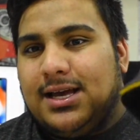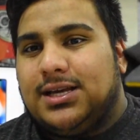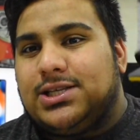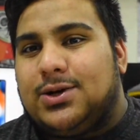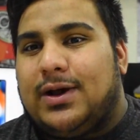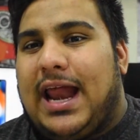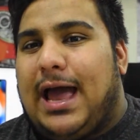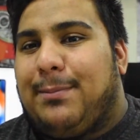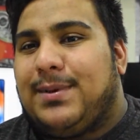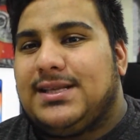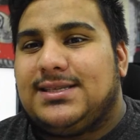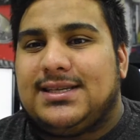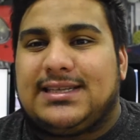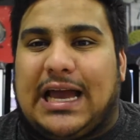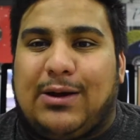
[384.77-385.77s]
So what
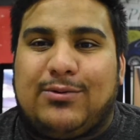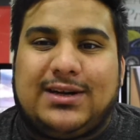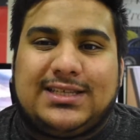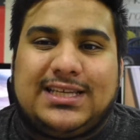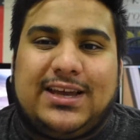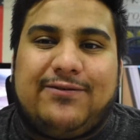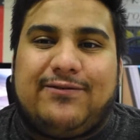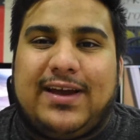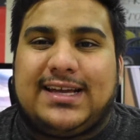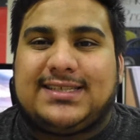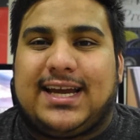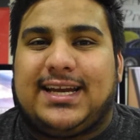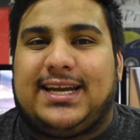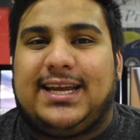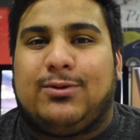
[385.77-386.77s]
happens is I want to see if Face
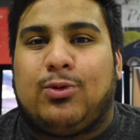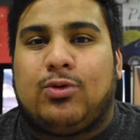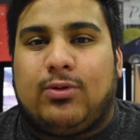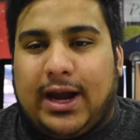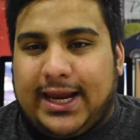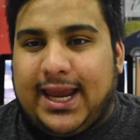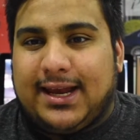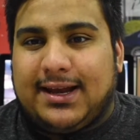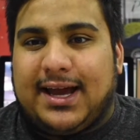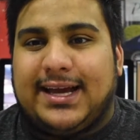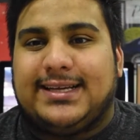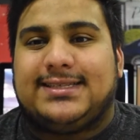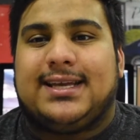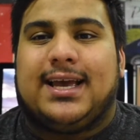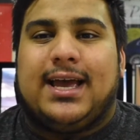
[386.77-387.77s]
ID will
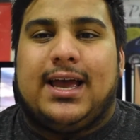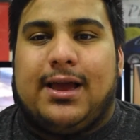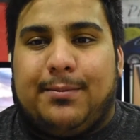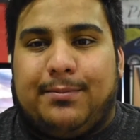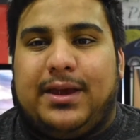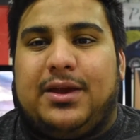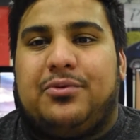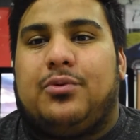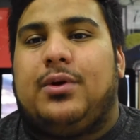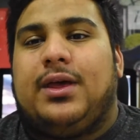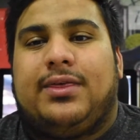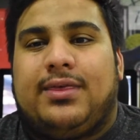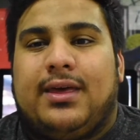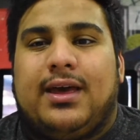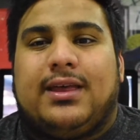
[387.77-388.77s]
recognize me
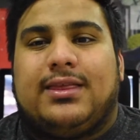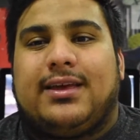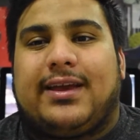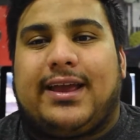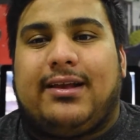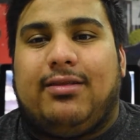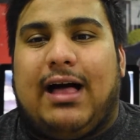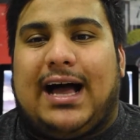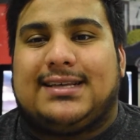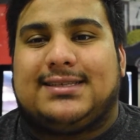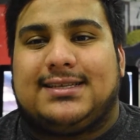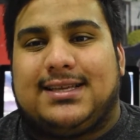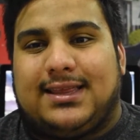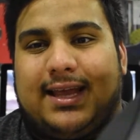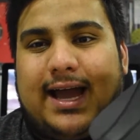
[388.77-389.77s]
with the
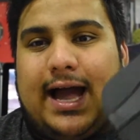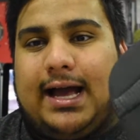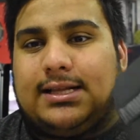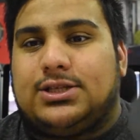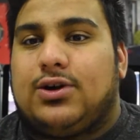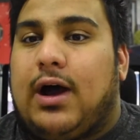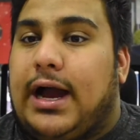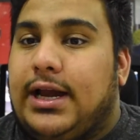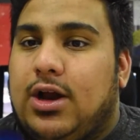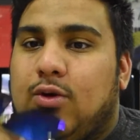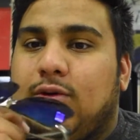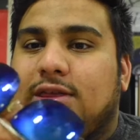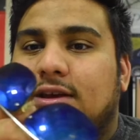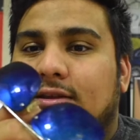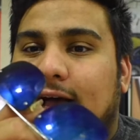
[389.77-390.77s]
glasses and the hat. So I know
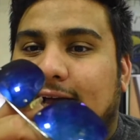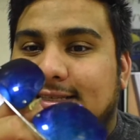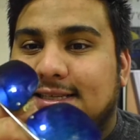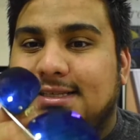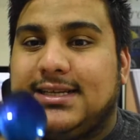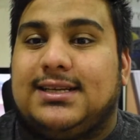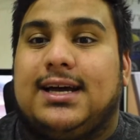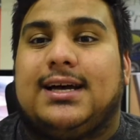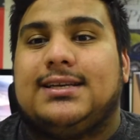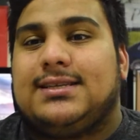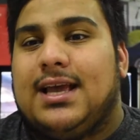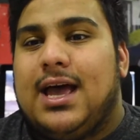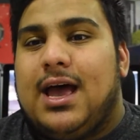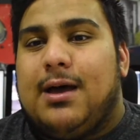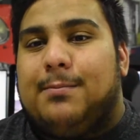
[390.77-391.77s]
with the glasses it does,
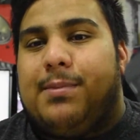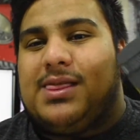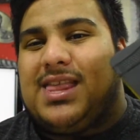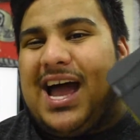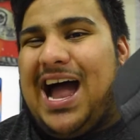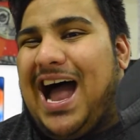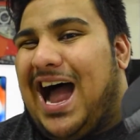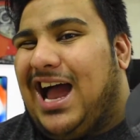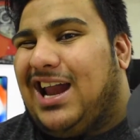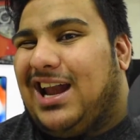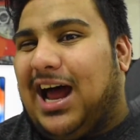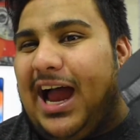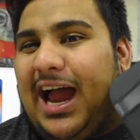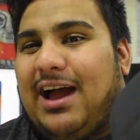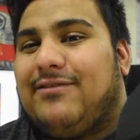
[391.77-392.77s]
but the hat,
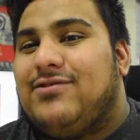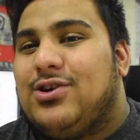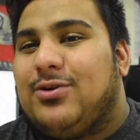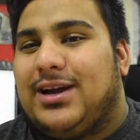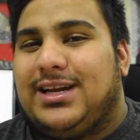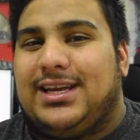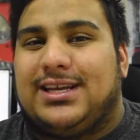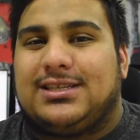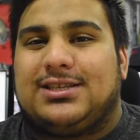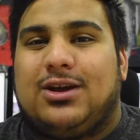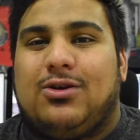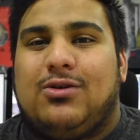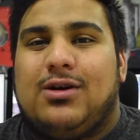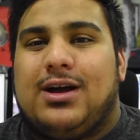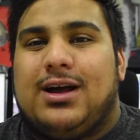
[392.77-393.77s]
I have no idea.
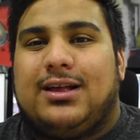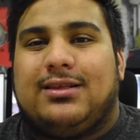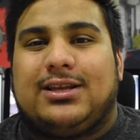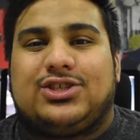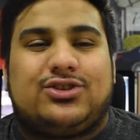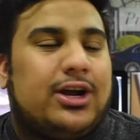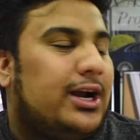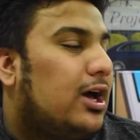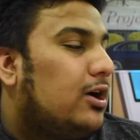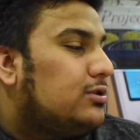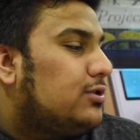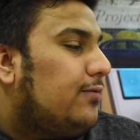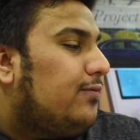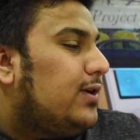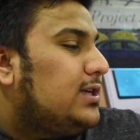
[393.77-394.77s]
So let's try it out.
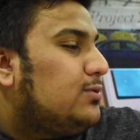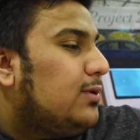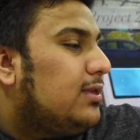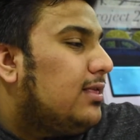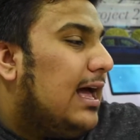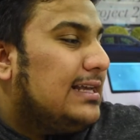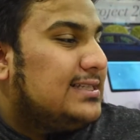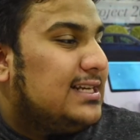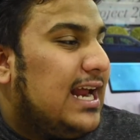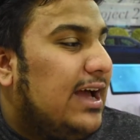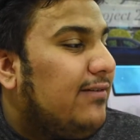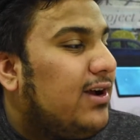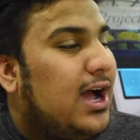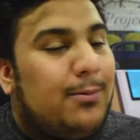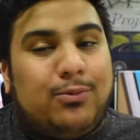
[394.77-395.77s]
So first with glasses, and I
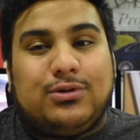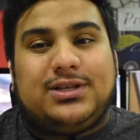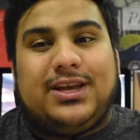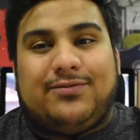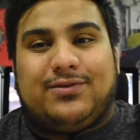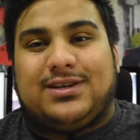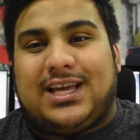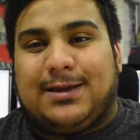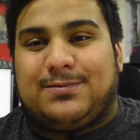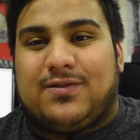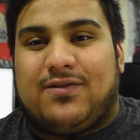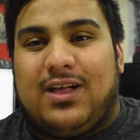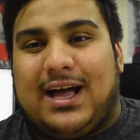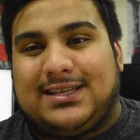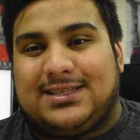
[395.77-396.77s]
have a couple of different types
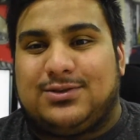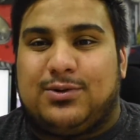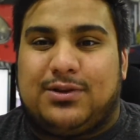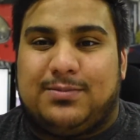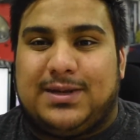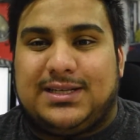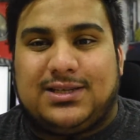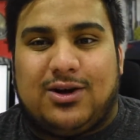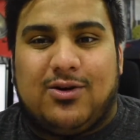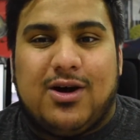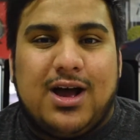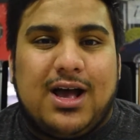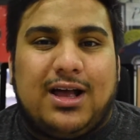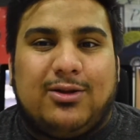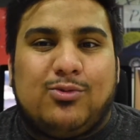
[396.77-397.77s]
of glasses with me, so
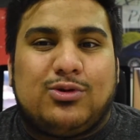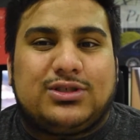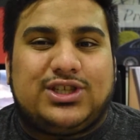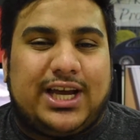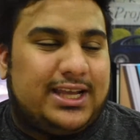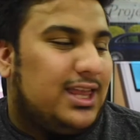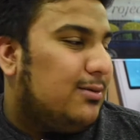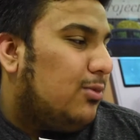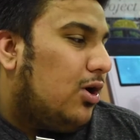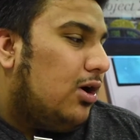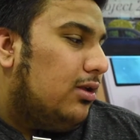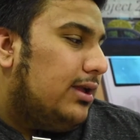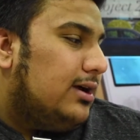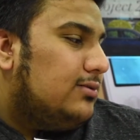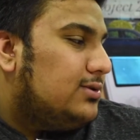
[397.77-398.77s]
we'll check them
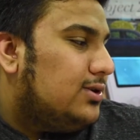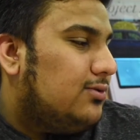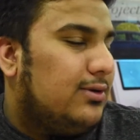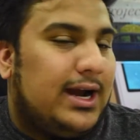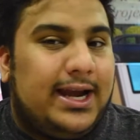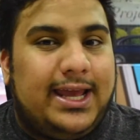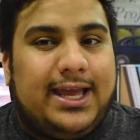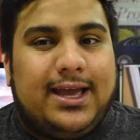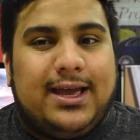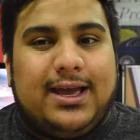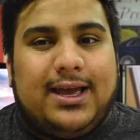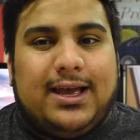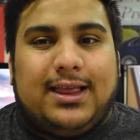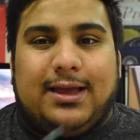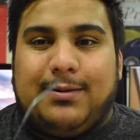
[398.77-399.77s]
all out. So ready?
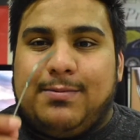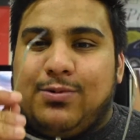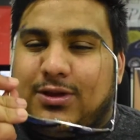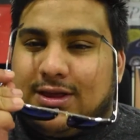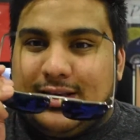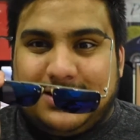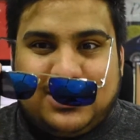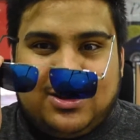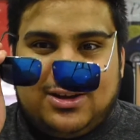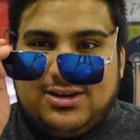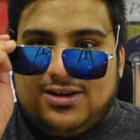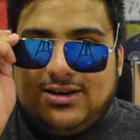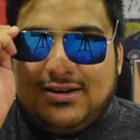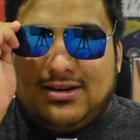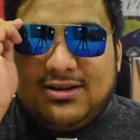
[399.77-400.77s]
Let me put this
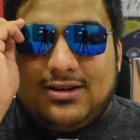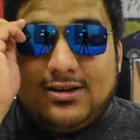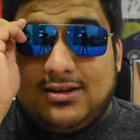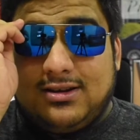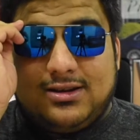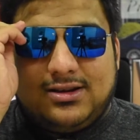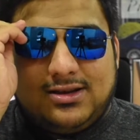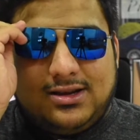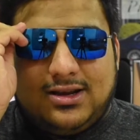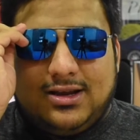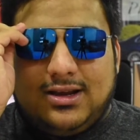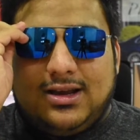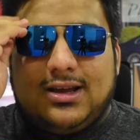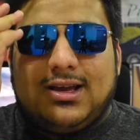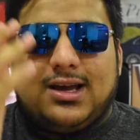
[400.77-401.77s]
on.
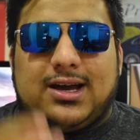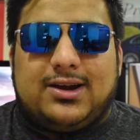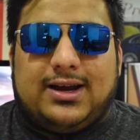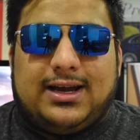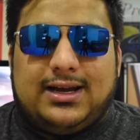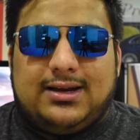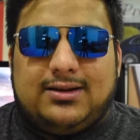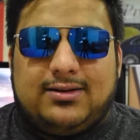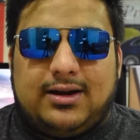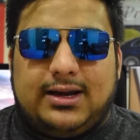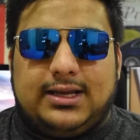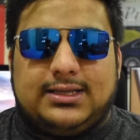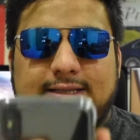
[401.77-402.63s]
All right, ready,